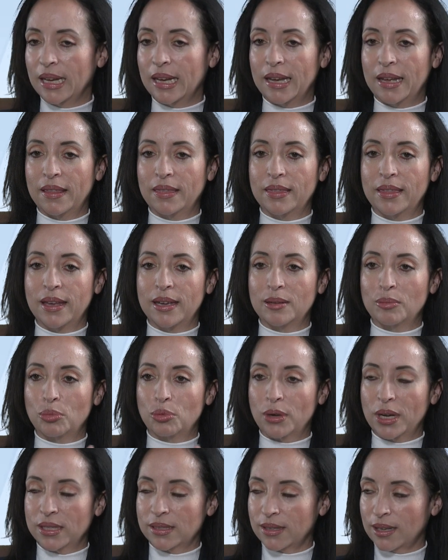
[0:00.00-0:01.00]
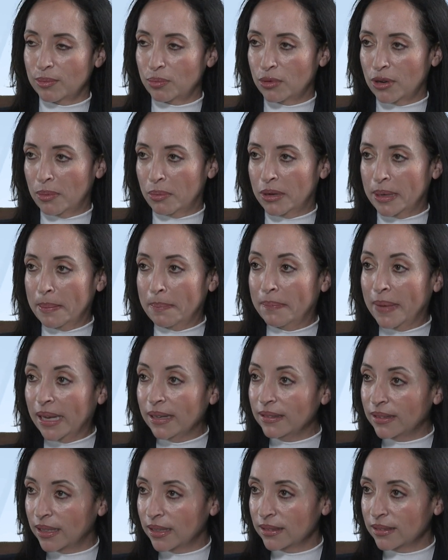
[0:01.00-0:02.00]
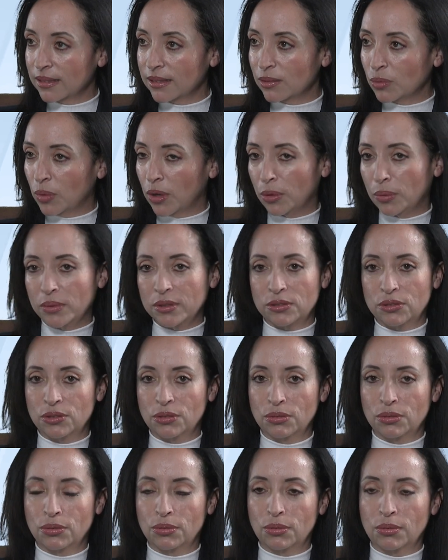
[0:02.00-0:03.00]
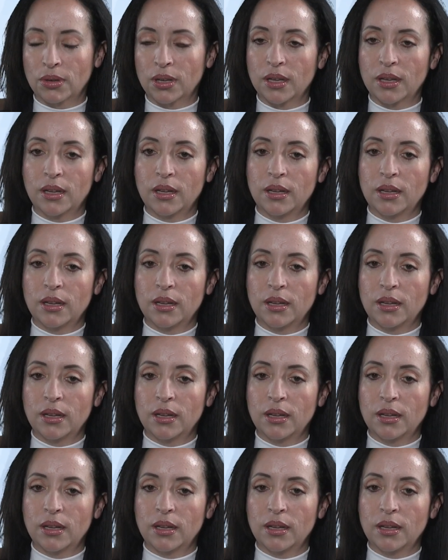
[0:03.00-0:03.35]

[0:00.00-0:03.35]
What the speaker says: and then Prescott Property Maintenance, where we do